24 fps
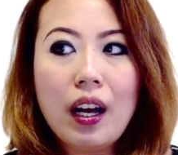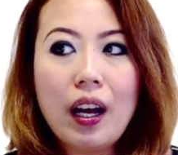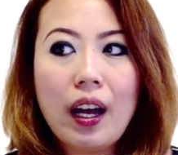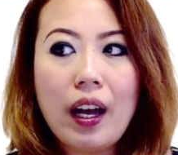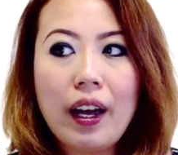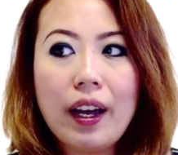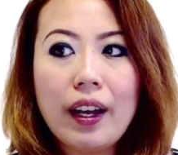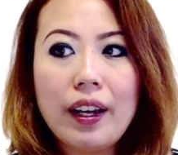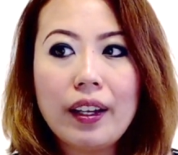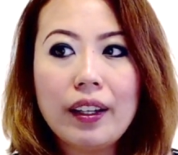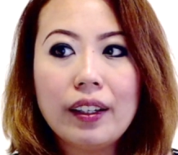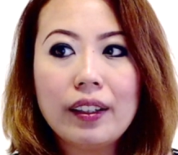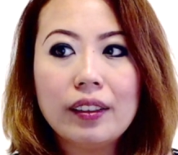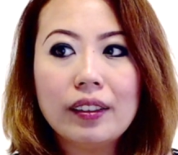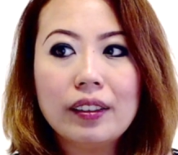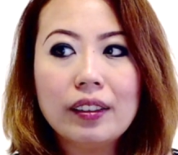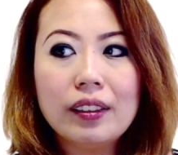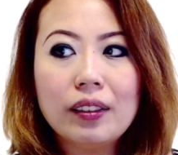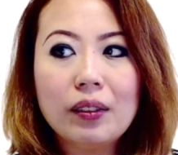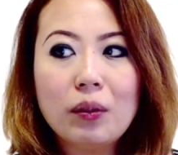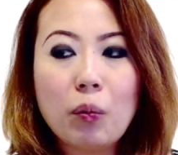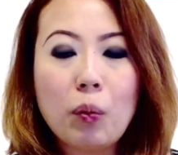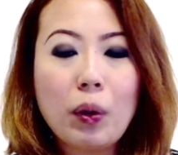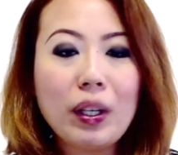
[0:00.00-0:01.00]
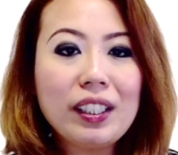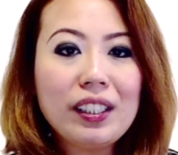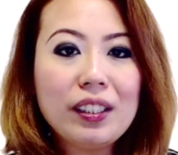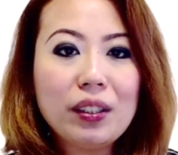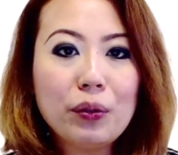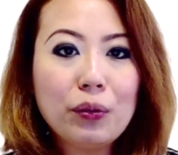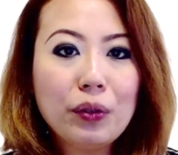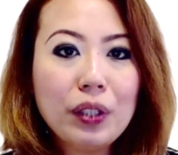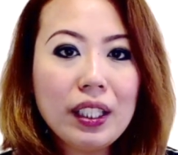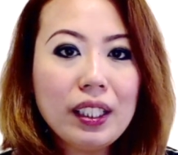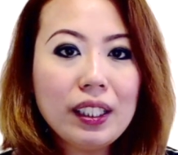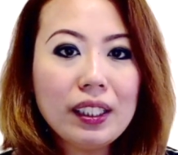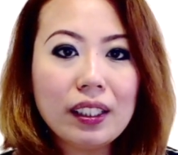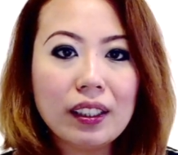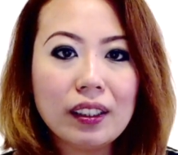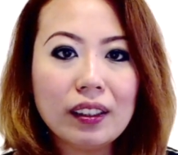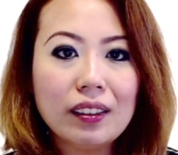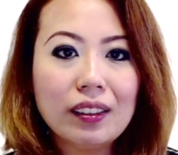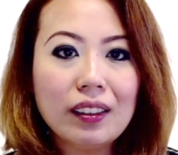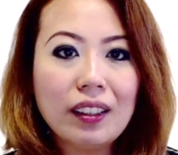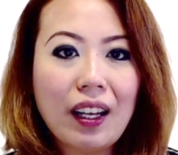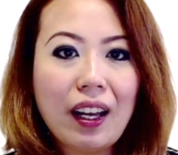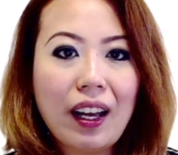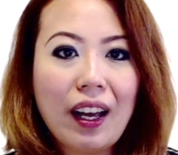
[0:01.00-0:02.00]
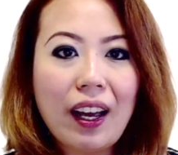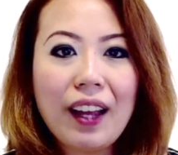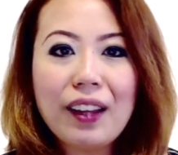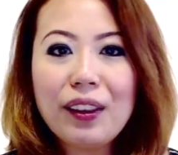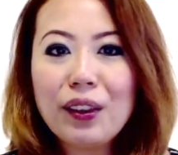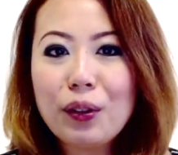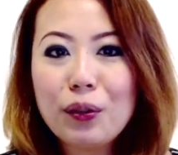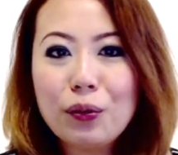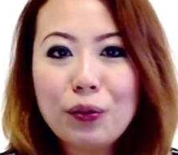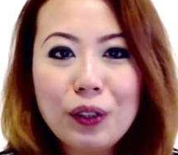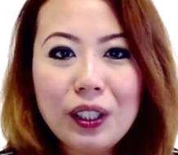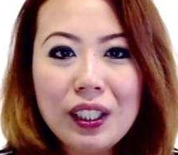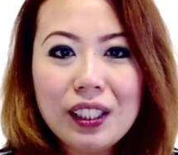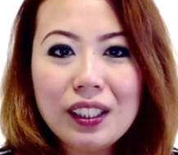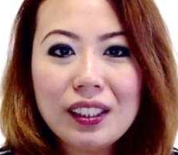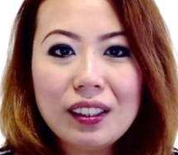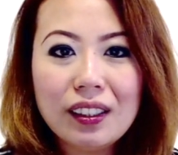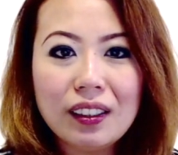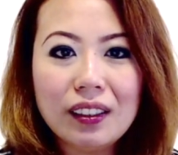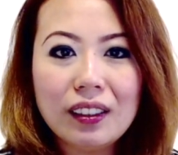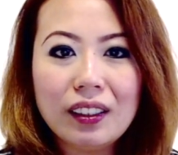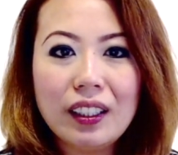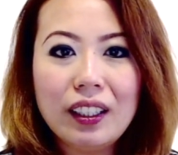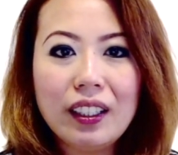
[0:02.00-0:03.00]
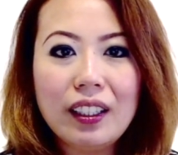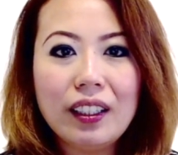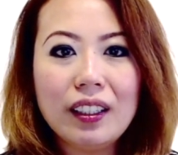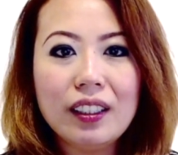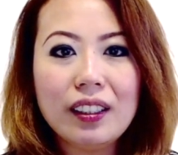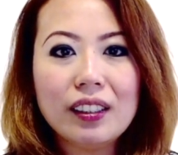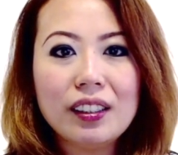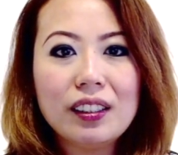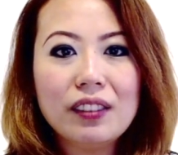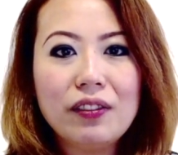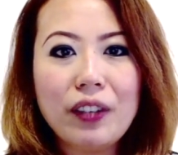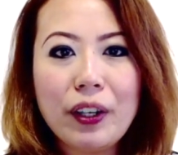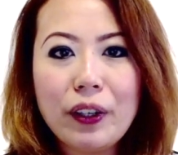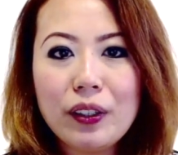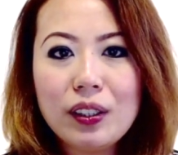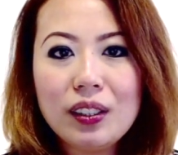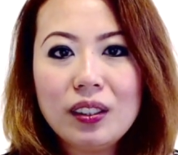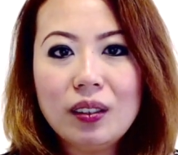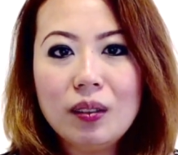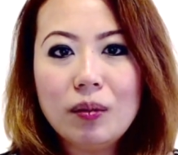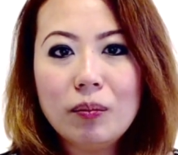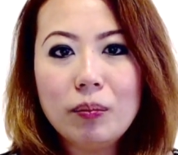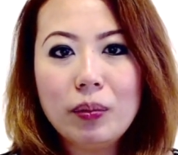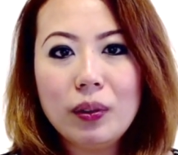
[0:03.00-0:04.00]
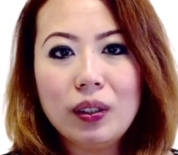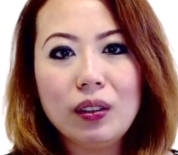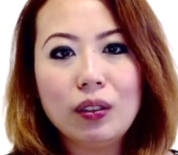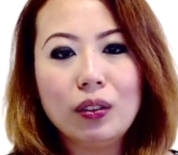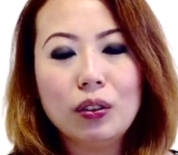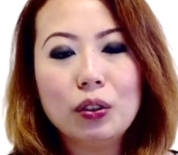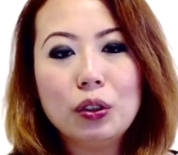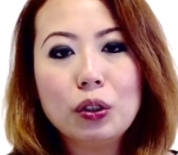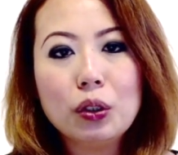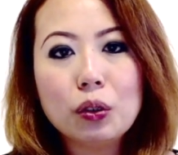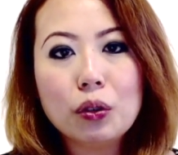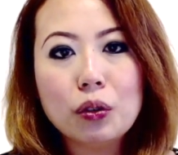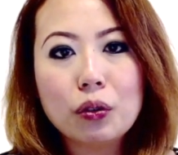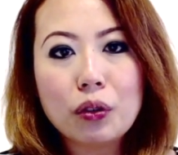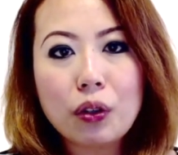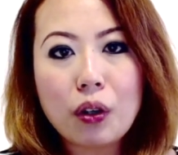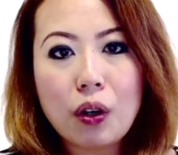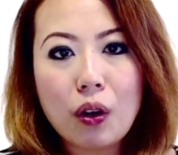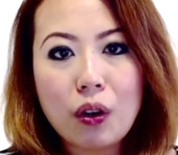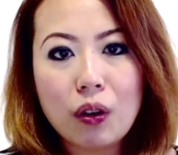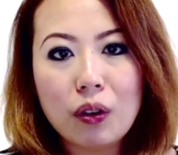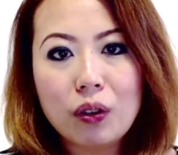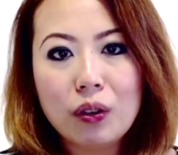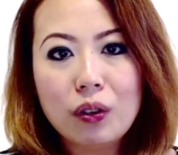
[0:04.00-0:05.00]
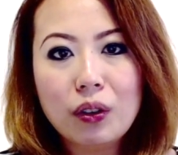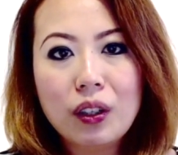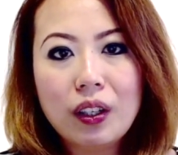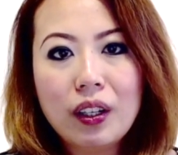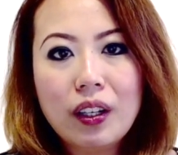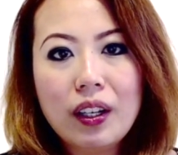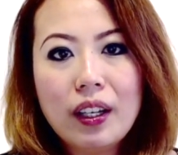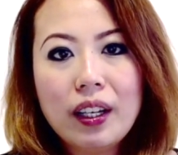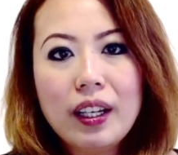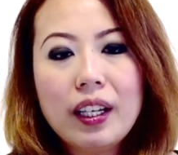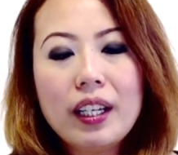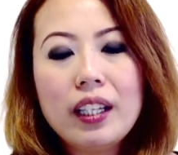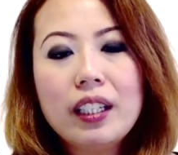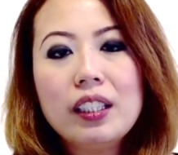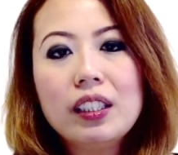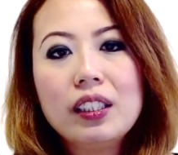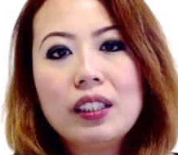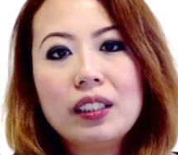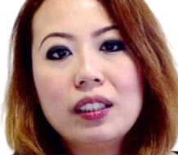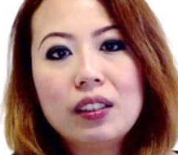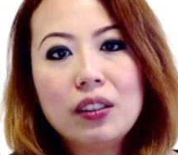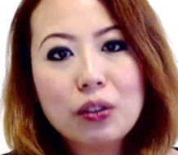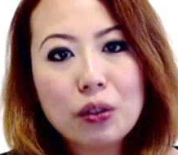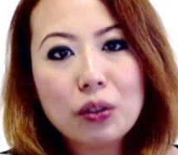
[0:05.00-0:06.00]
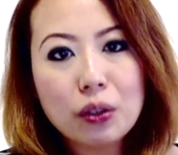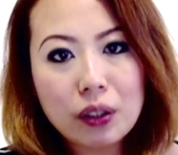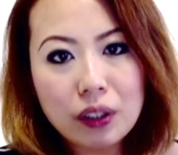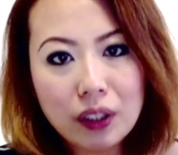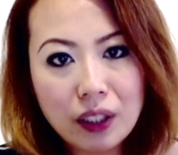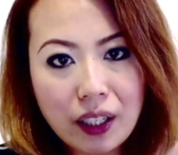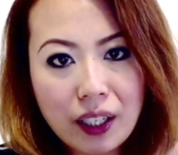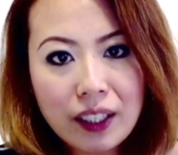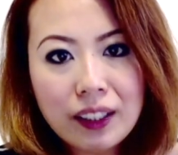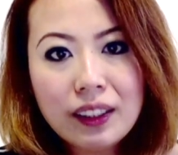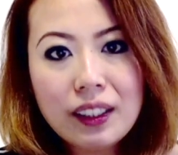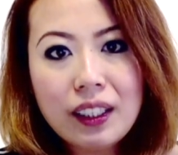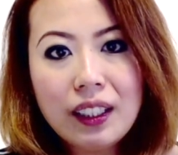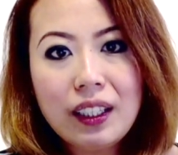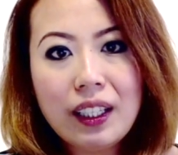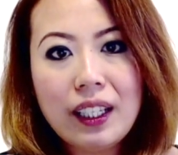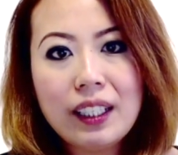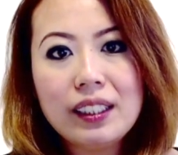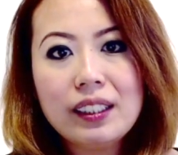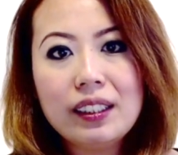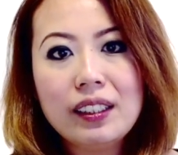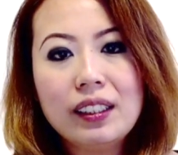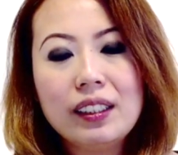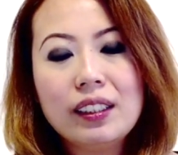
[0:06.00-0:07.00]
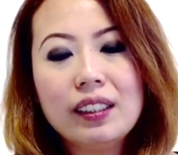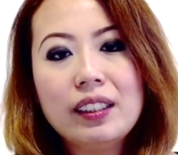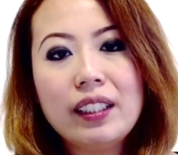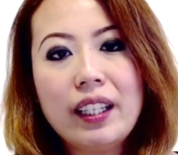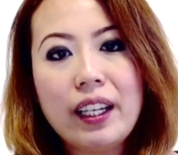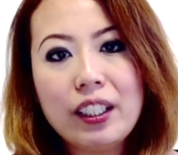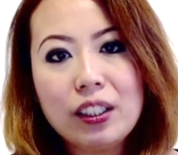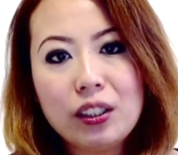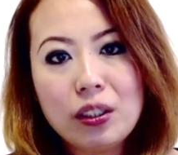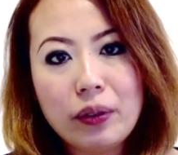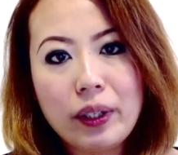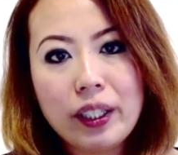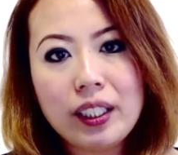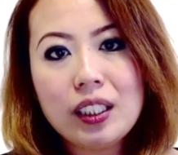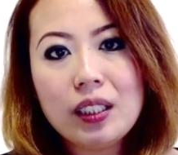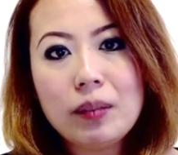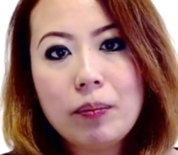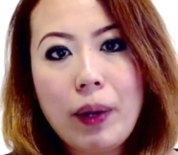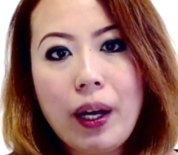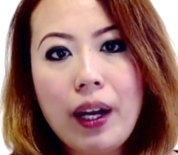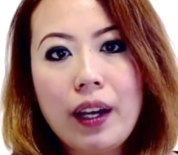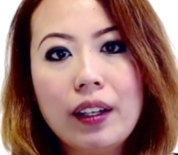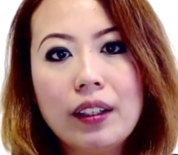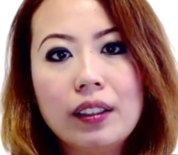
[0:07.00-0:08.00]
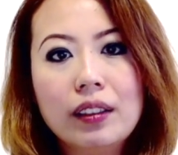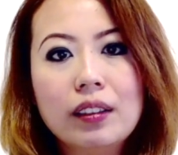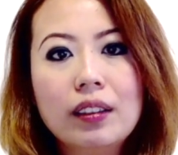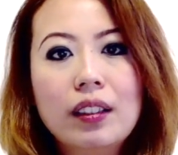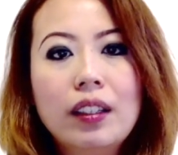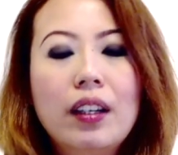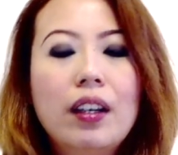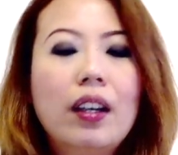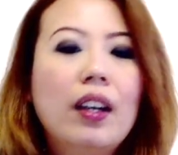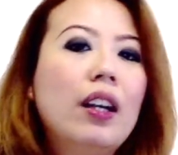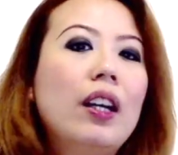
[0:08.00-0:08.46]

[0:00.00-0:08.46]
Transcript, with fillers: And what's the reason? And the reason is very simple to grow, is to learn the lessons and to expand.